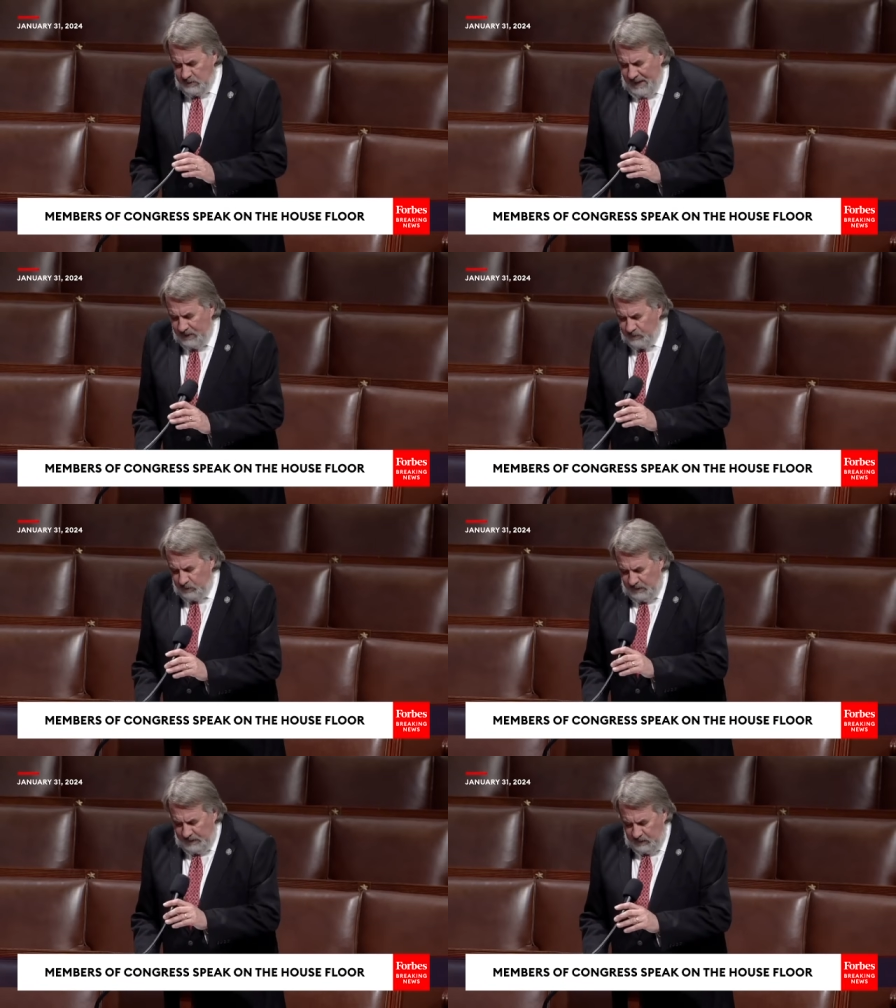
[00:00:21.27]

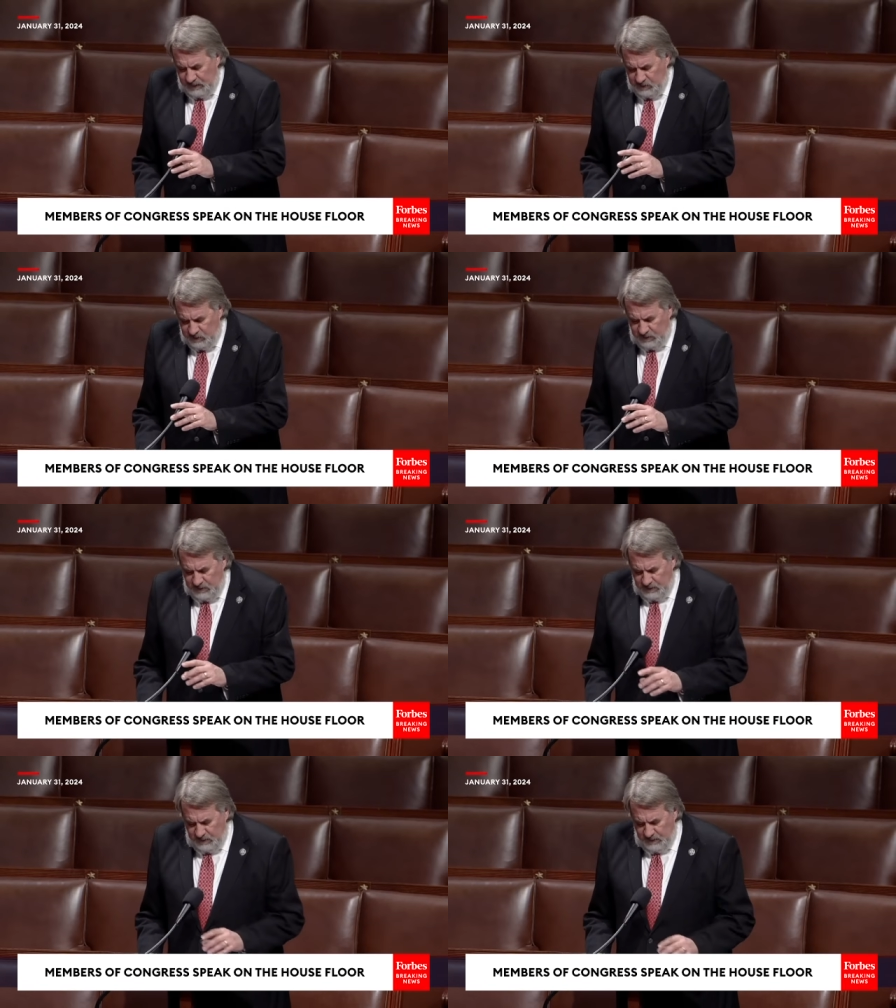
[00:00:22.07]
tax-related
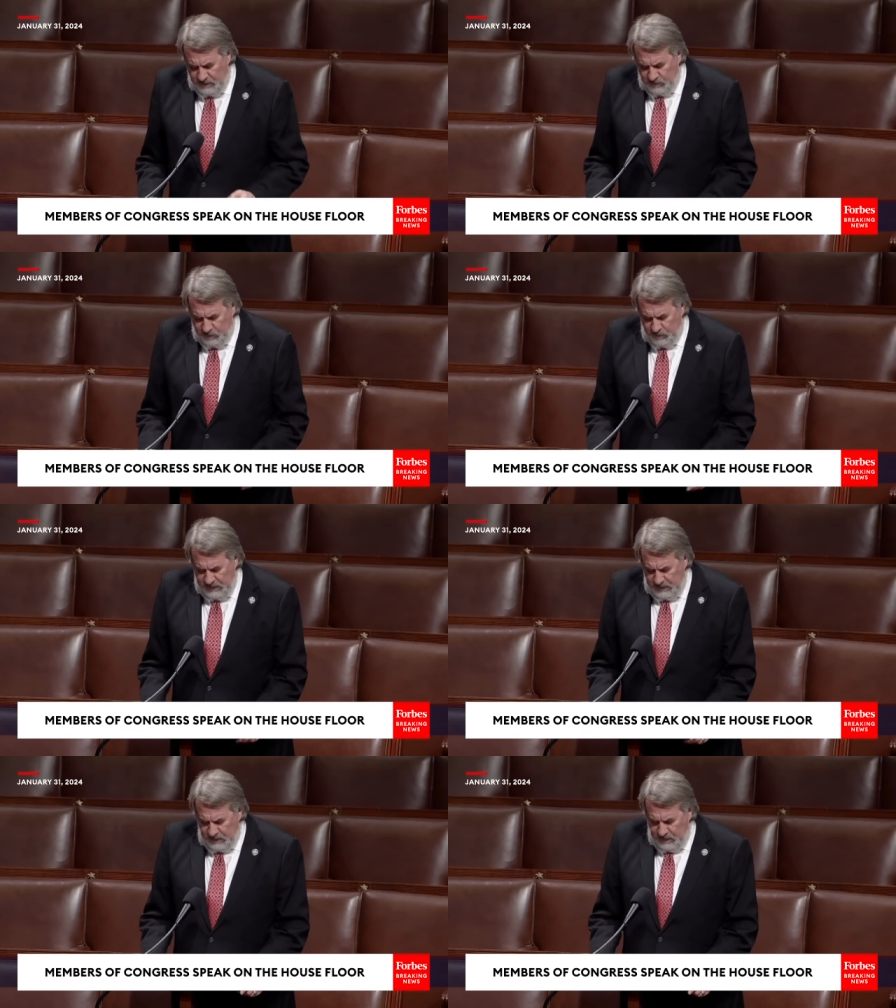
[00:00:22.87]
legislation that will
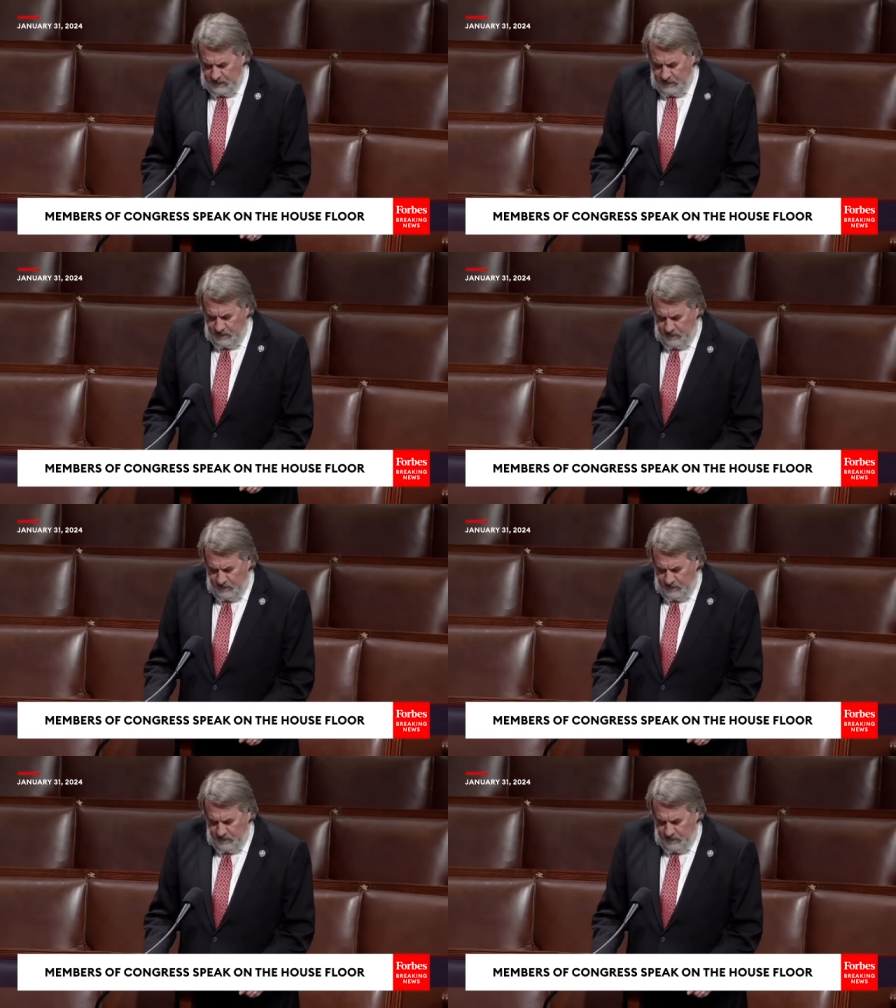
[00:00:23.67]
be uh, uh,